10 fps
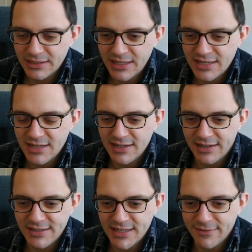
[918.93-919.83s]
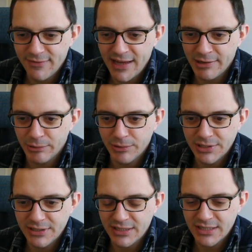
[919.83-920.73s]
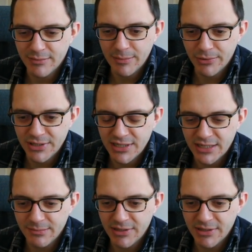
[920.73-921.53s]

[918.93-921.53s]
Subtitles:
Yesterday I said fleckled, and somebody pointed out to me